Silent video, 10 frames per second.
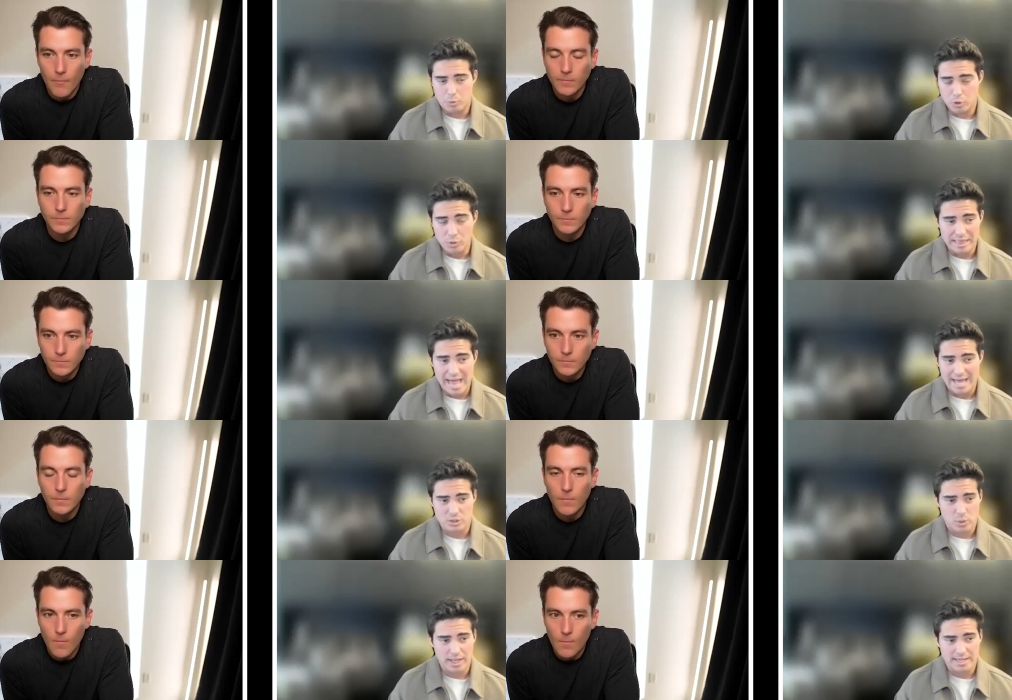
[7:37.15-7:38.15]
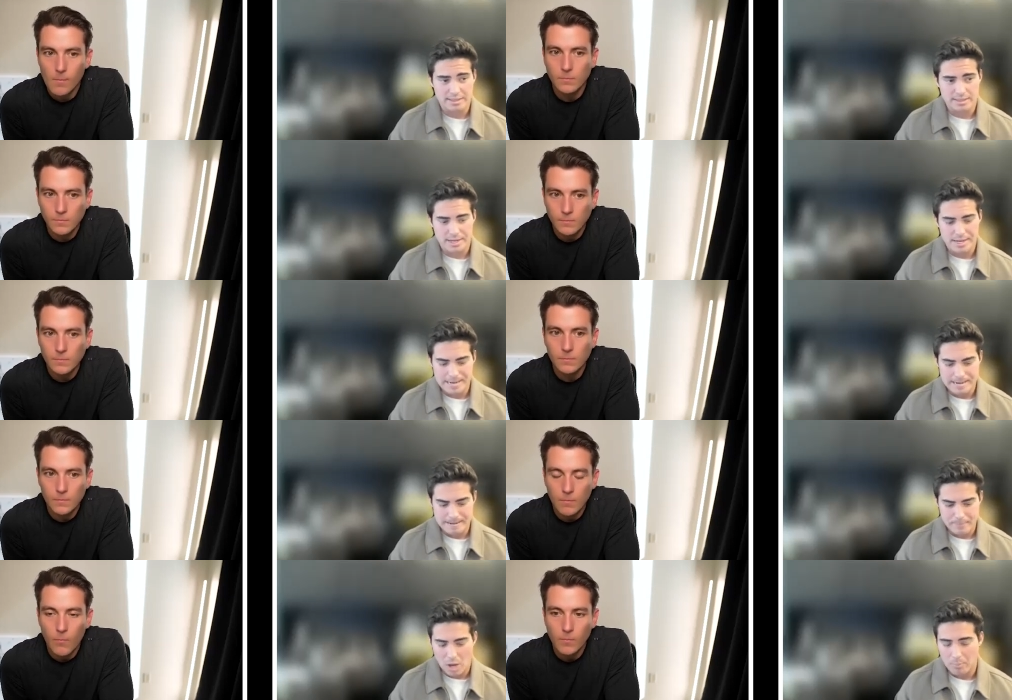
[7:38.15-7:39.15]
Speaker 1: doing that as well as
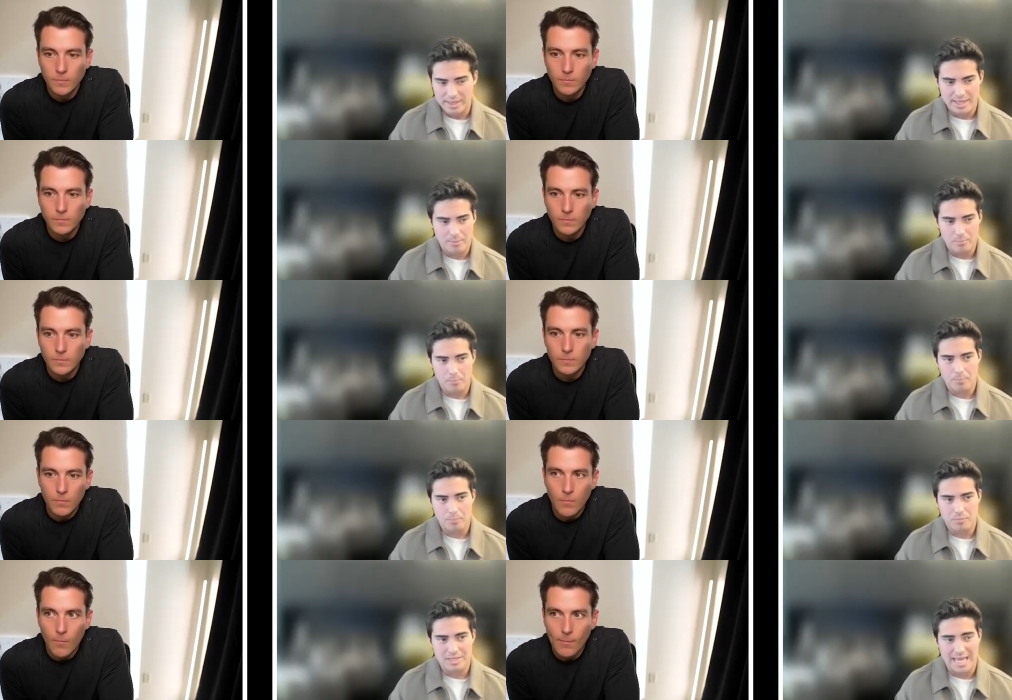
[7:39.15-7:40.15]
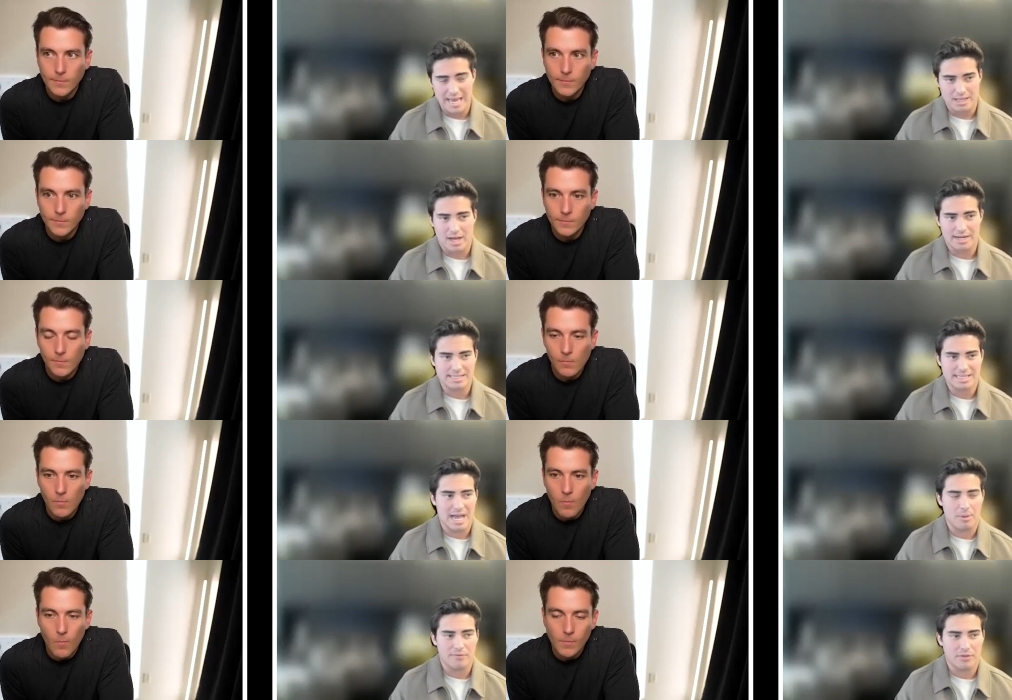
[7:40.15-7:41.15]
um, helping them take a lot of
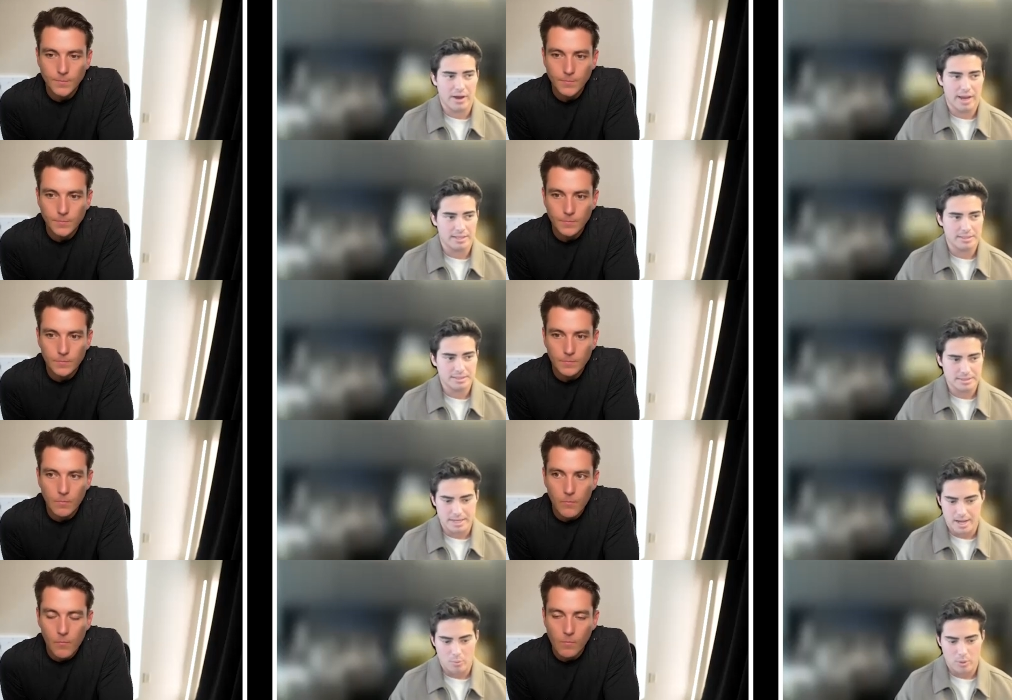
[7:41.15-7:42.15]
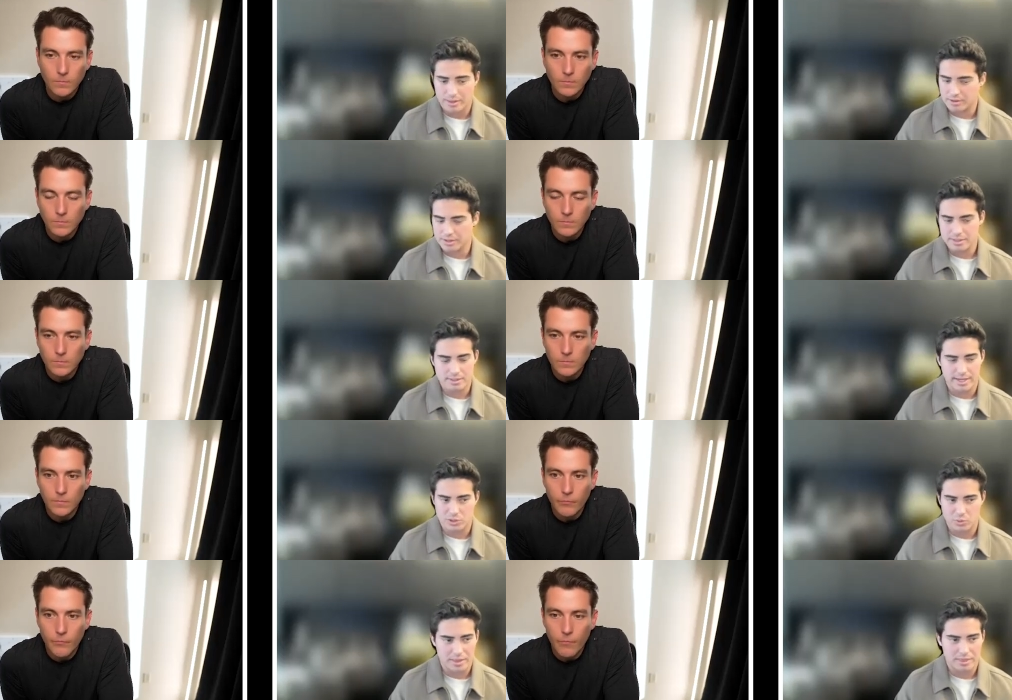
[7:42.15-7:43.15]
time off their hands, um, whether
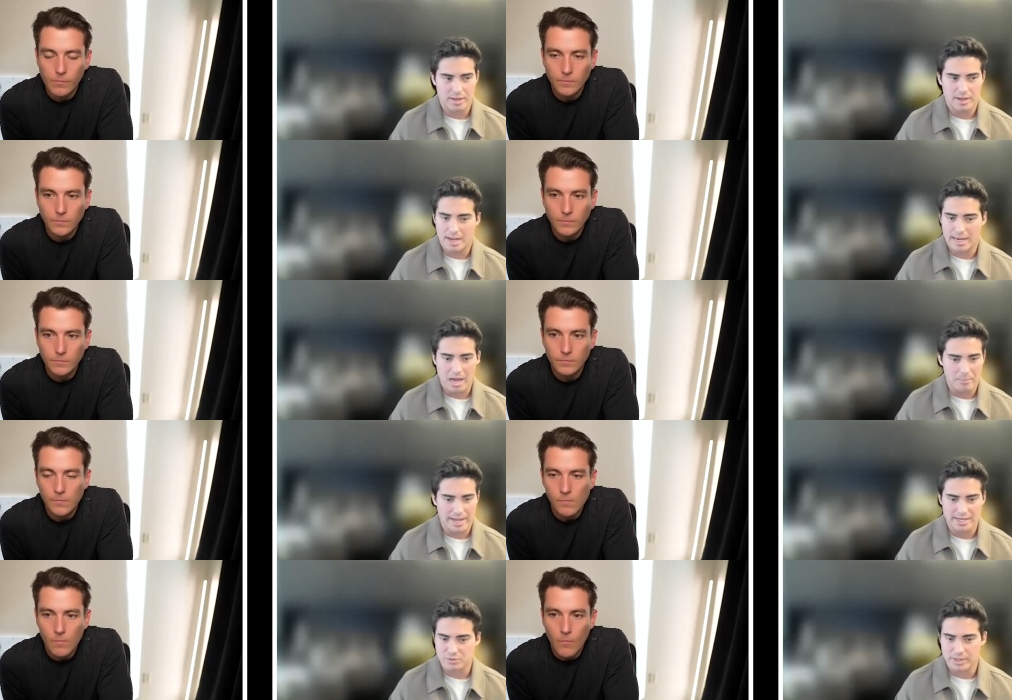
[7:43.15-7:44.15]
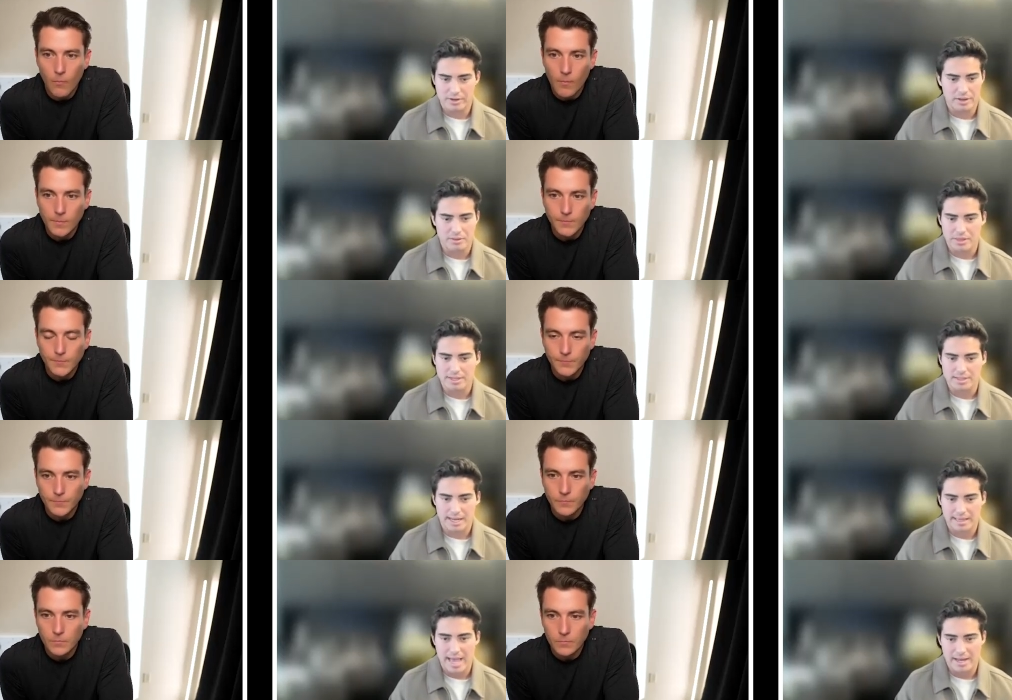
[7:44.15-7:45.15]
it's with account management or other things
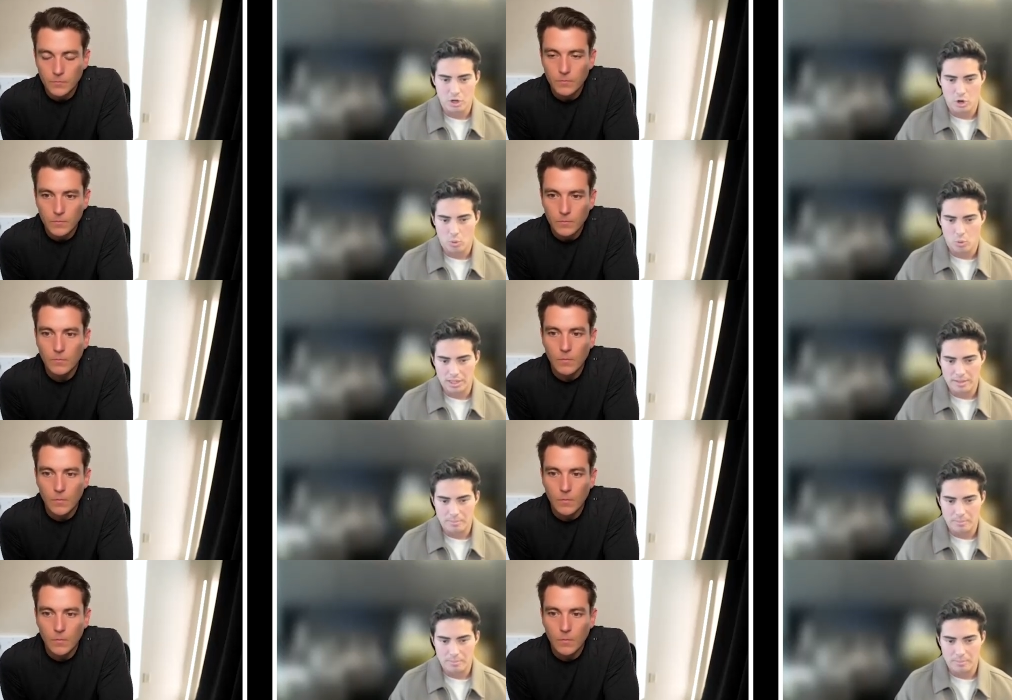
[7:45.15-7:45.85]
like that, really